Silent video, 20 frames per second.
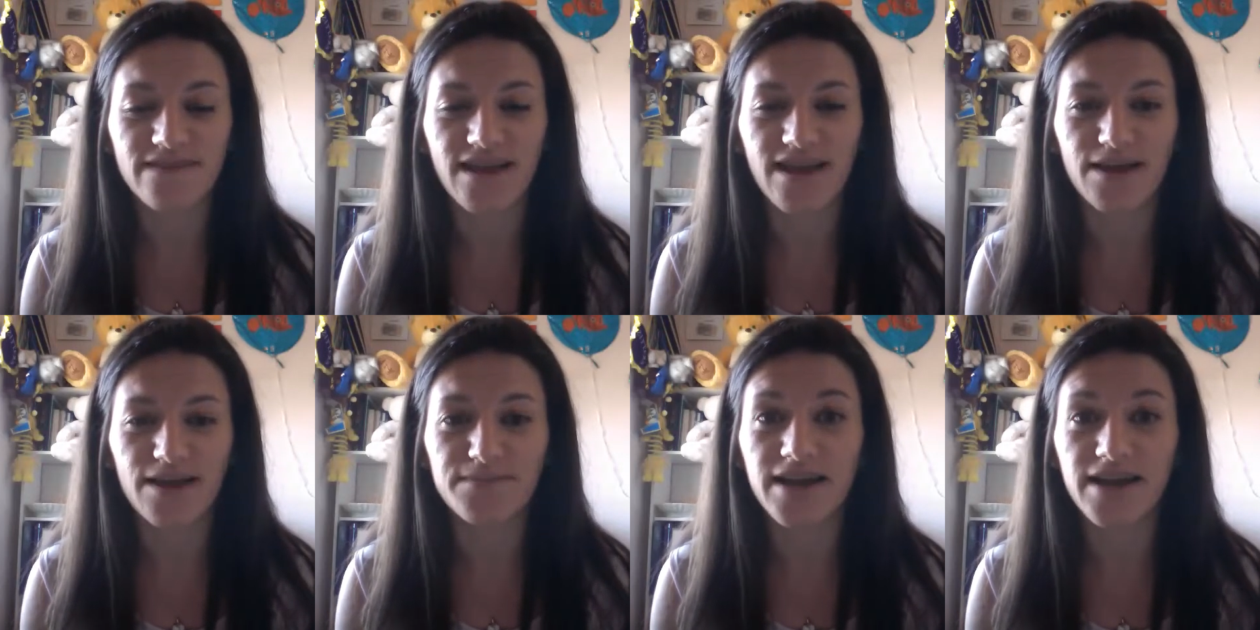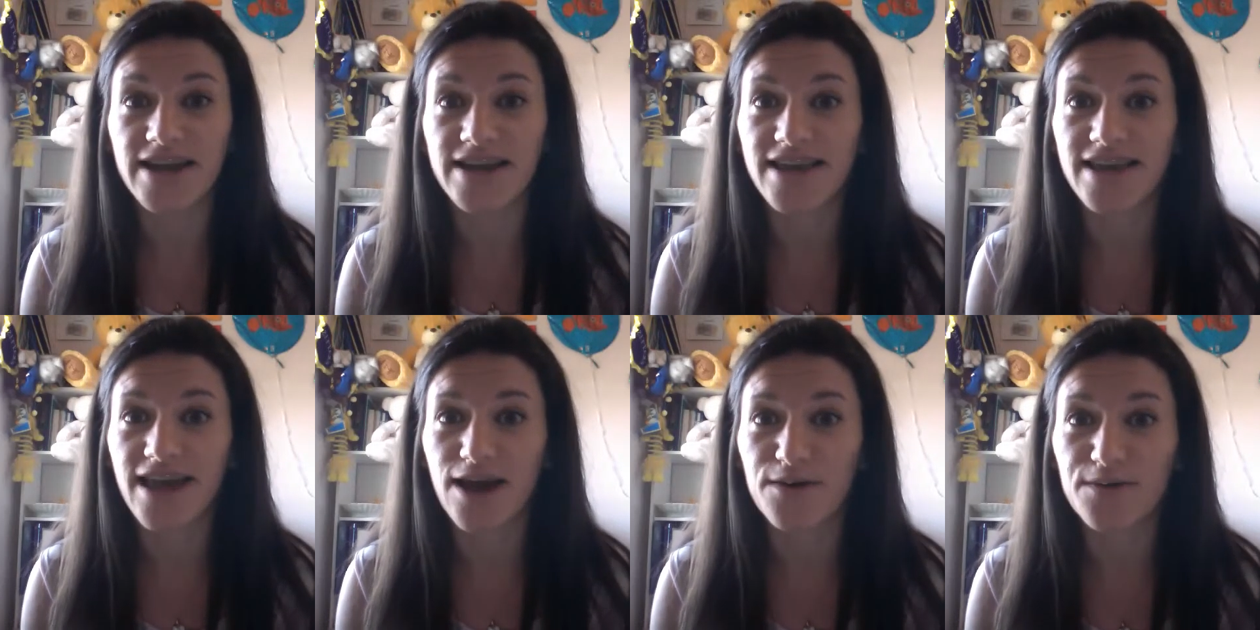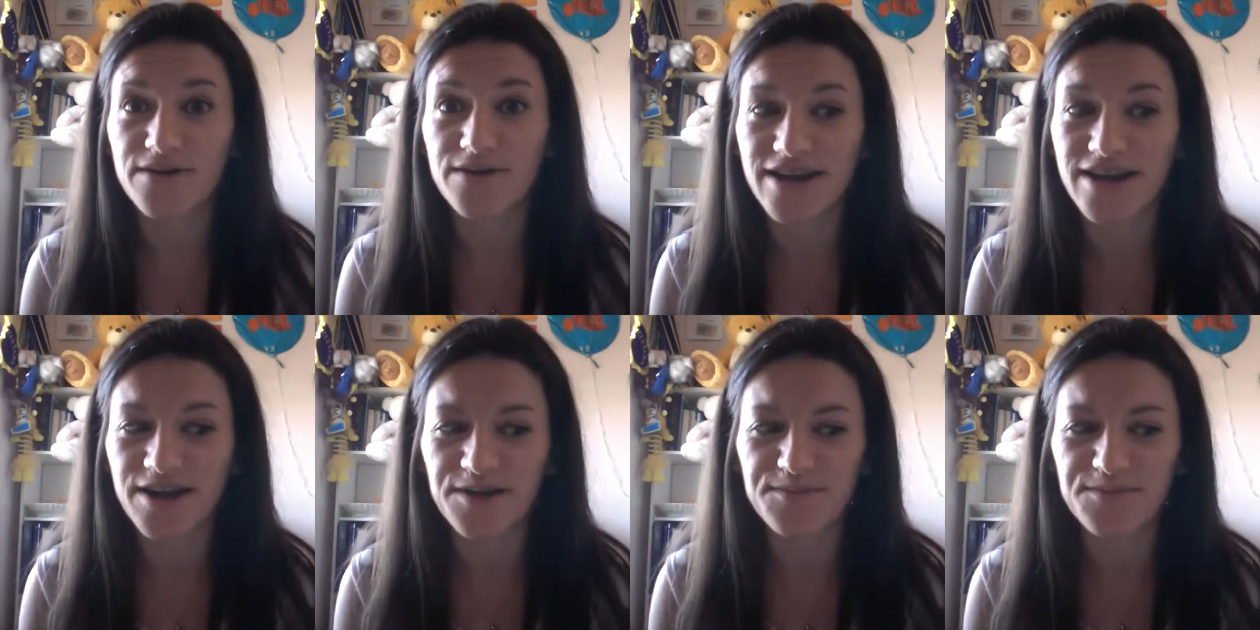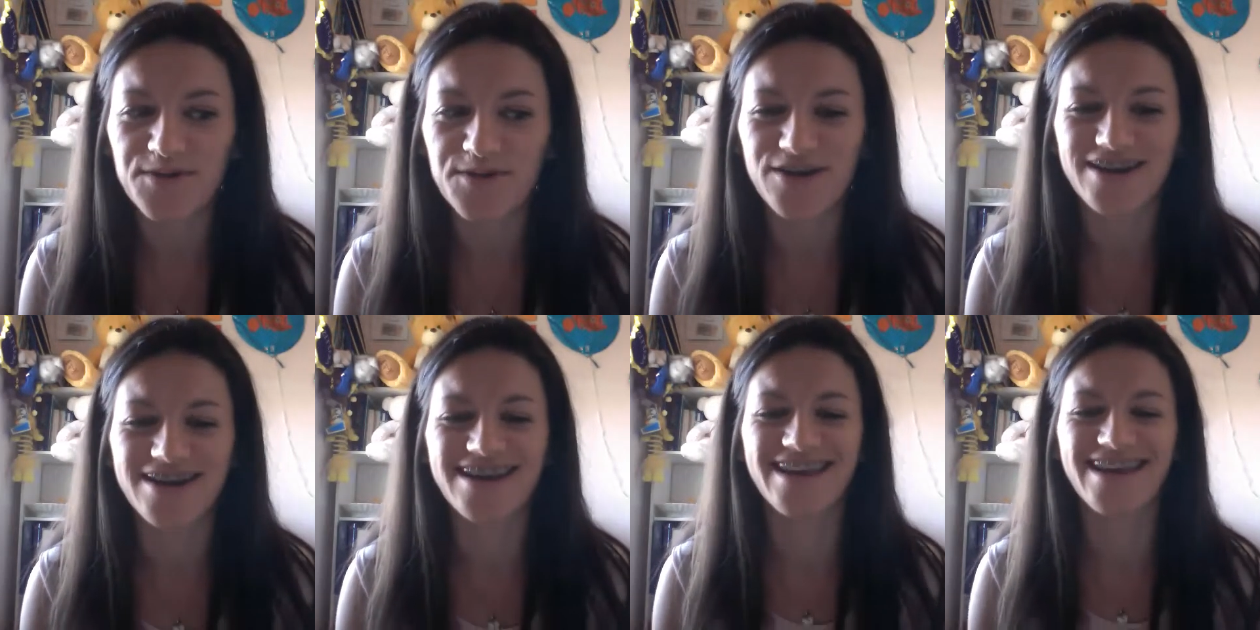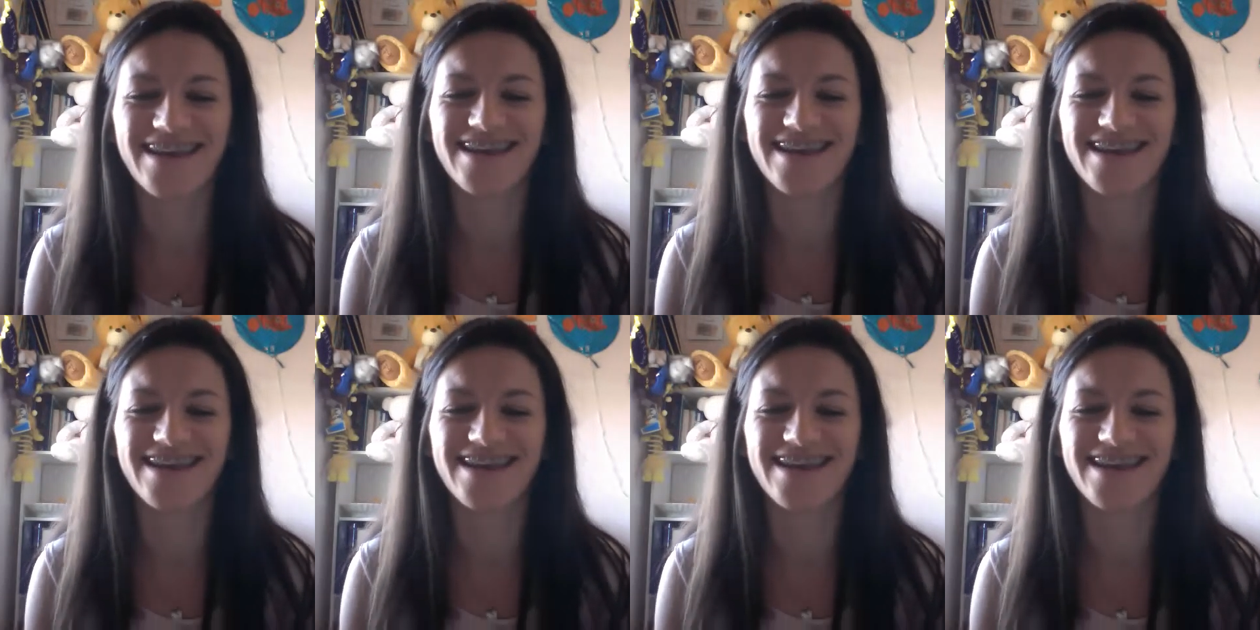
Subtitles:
I'm not a coward anymore.